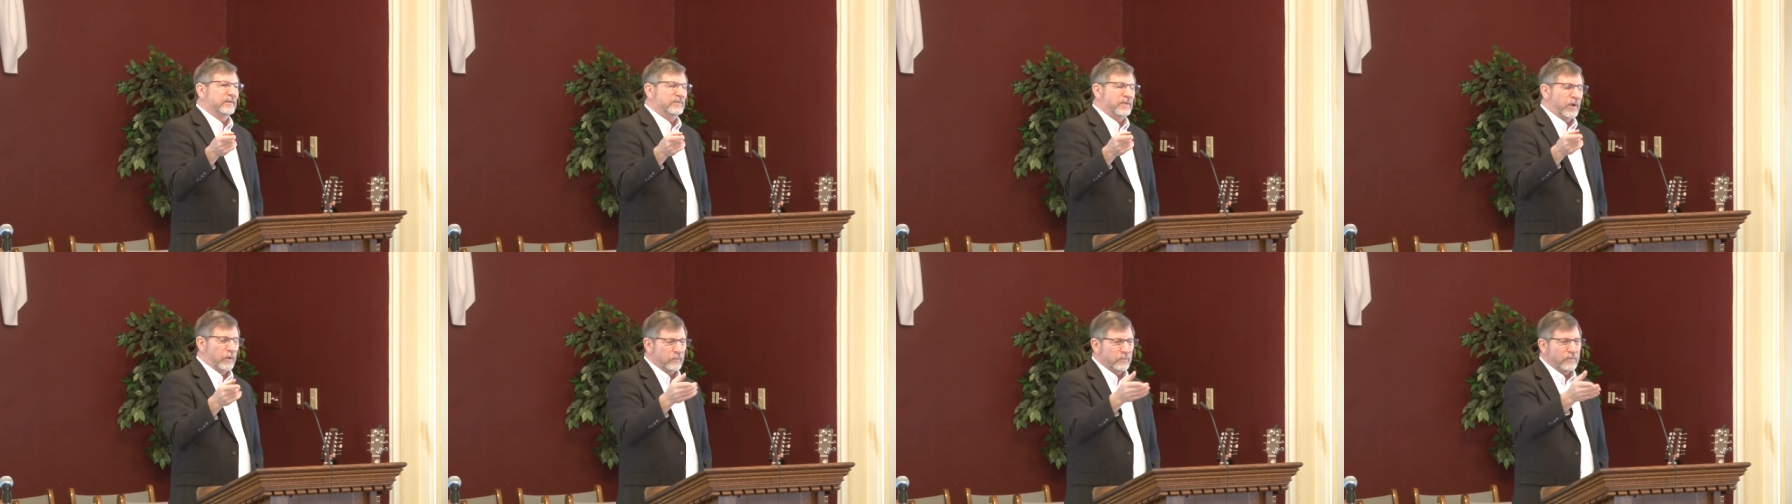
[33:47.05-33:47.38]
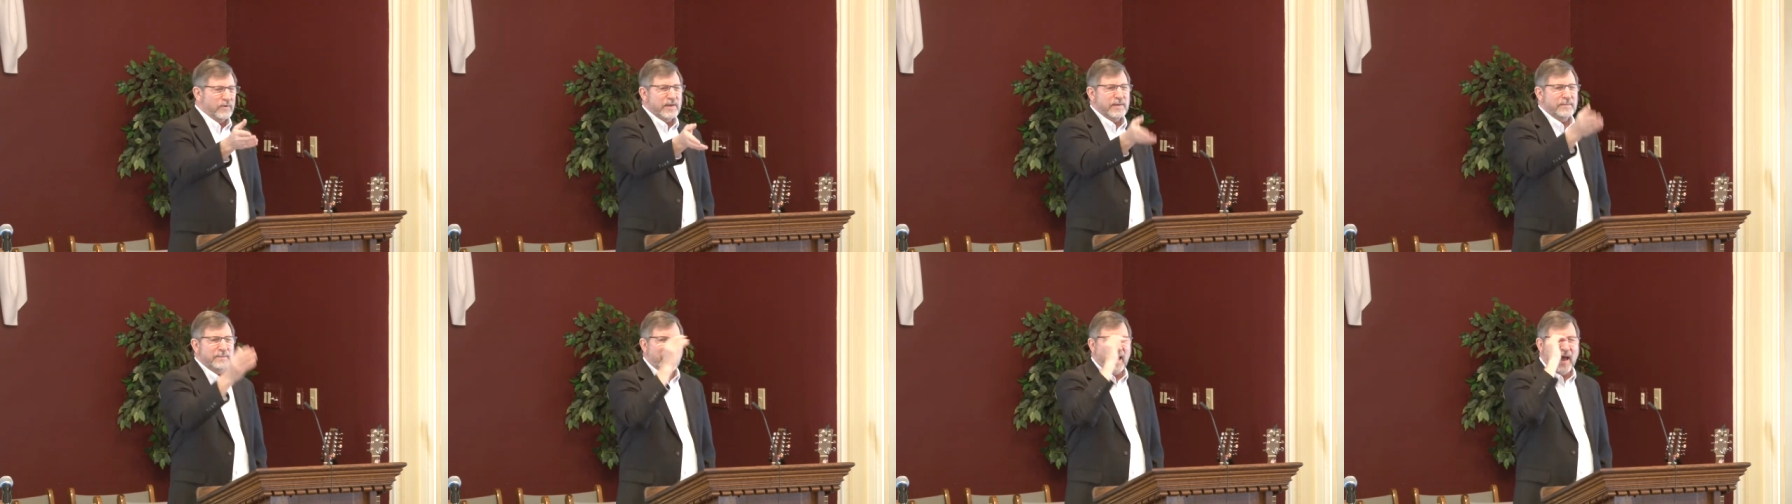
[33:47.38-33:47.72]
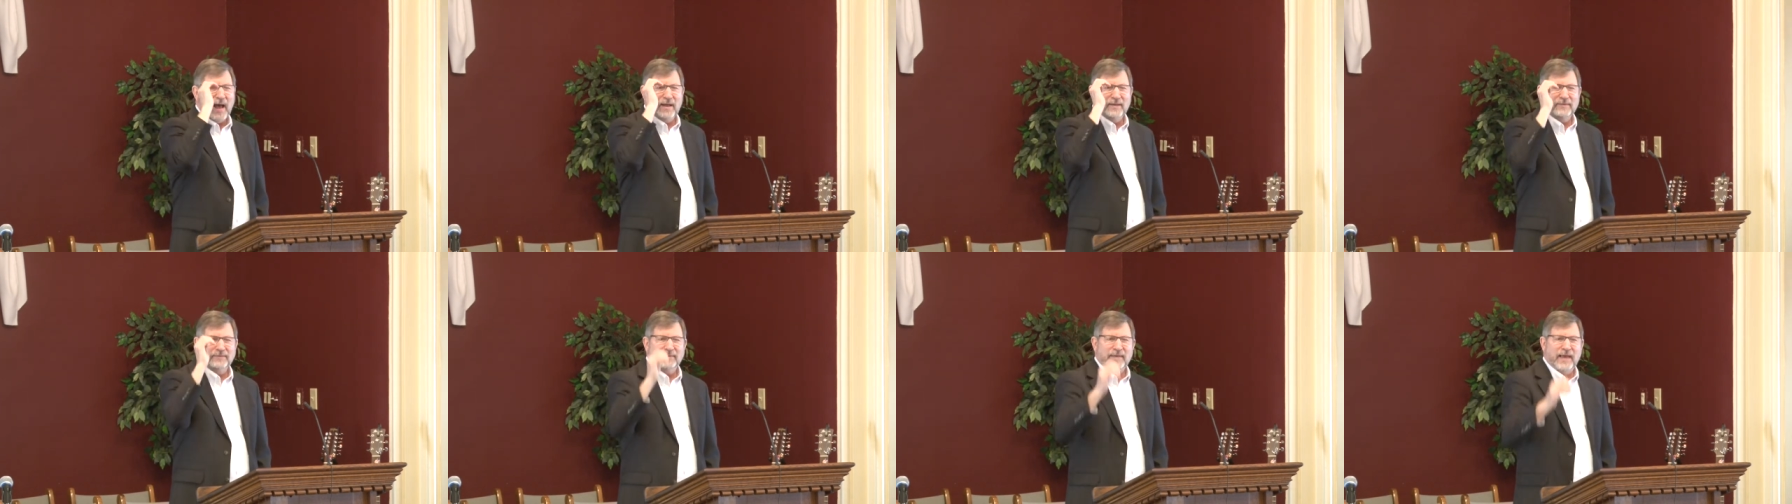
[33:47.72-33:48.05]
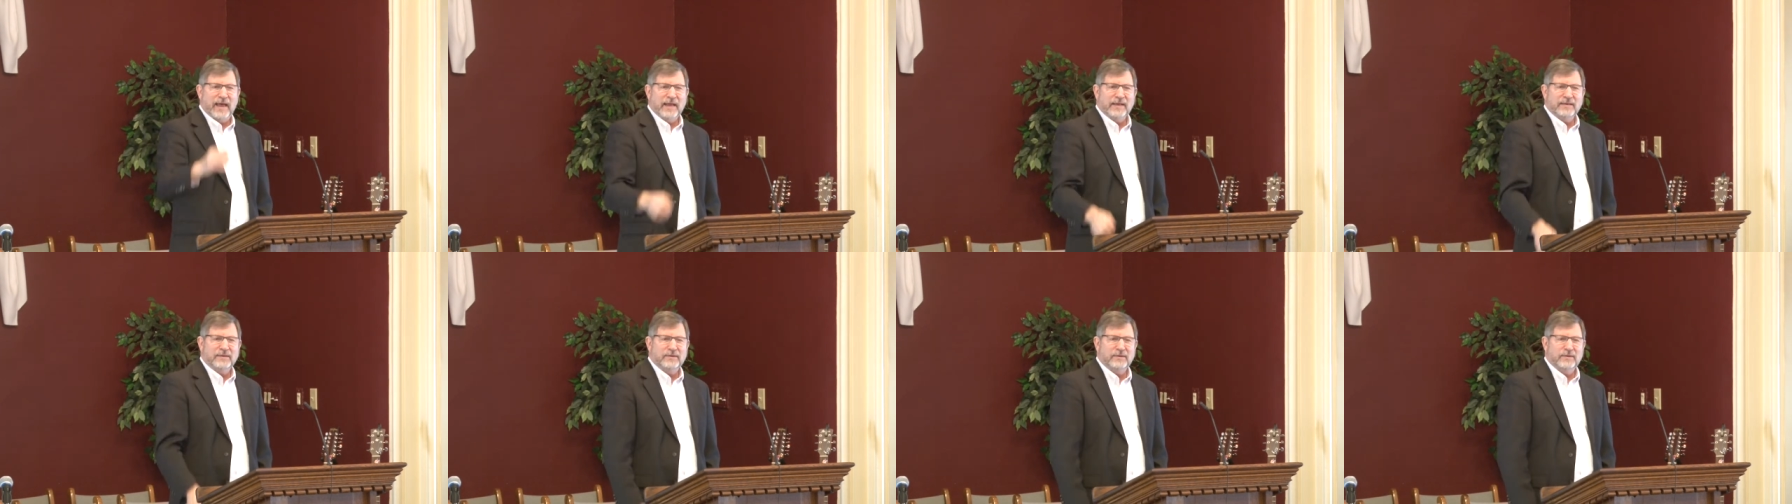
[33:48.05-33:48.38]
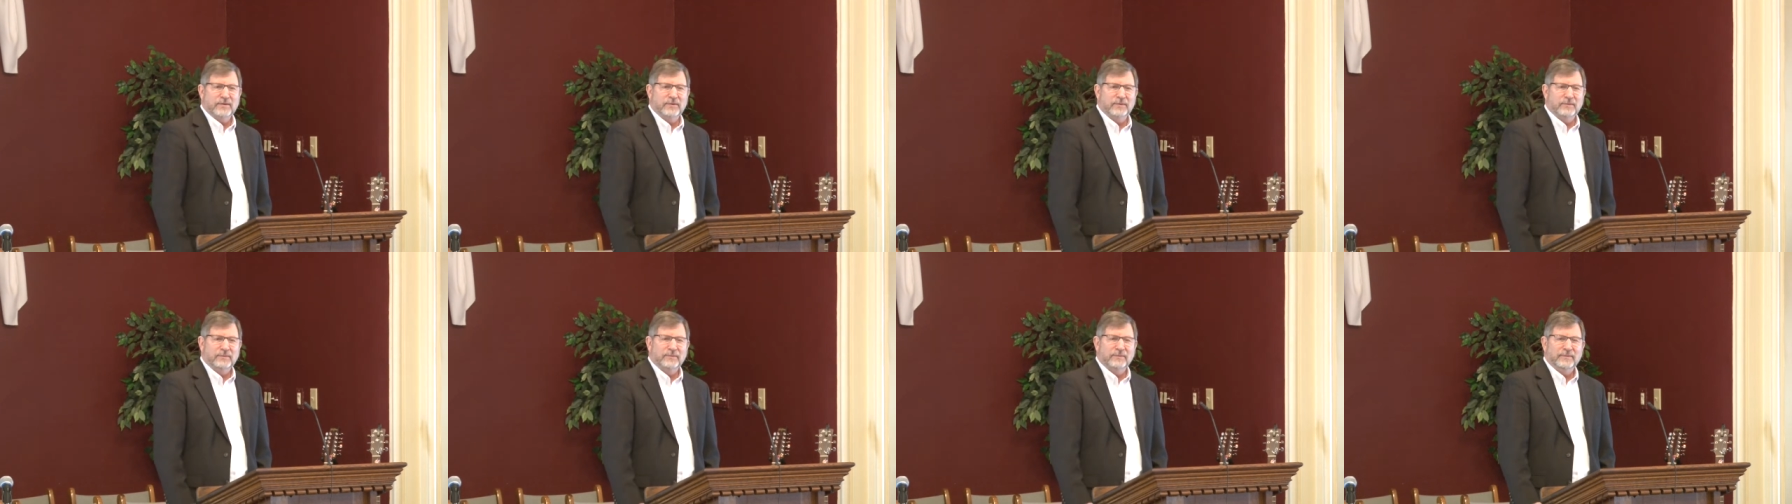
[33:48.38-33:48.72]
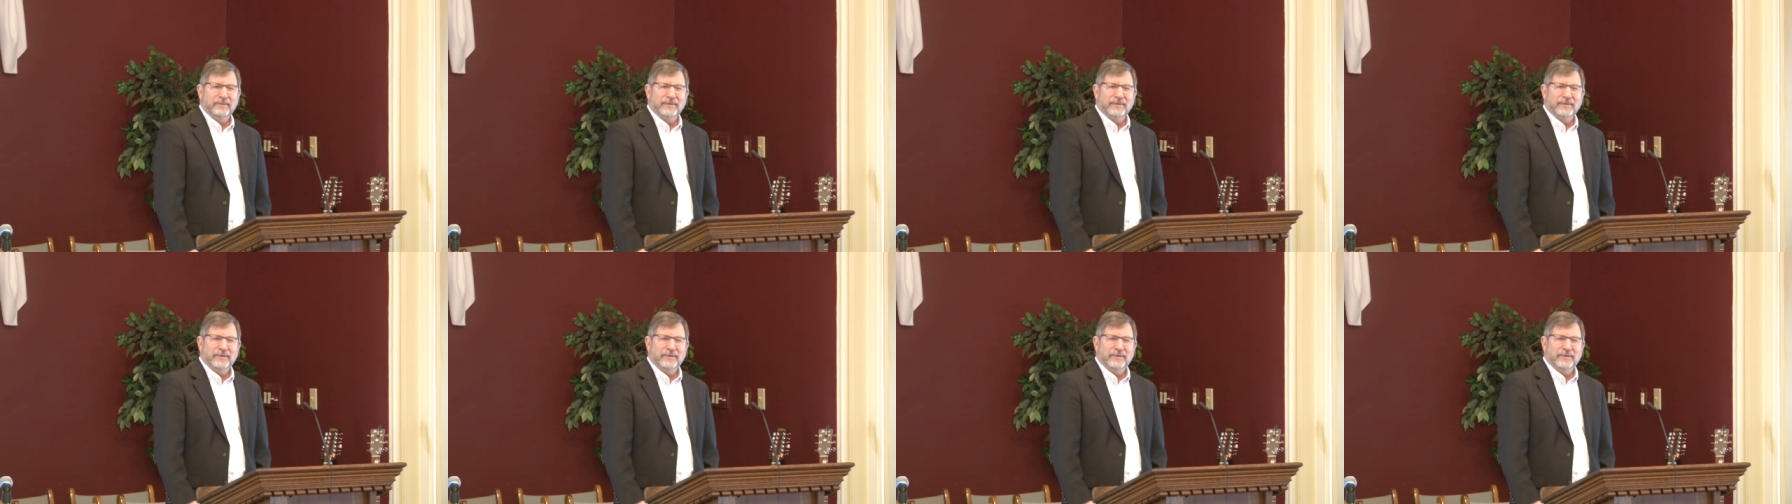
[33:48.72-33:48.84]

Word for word: The rebound, thank you.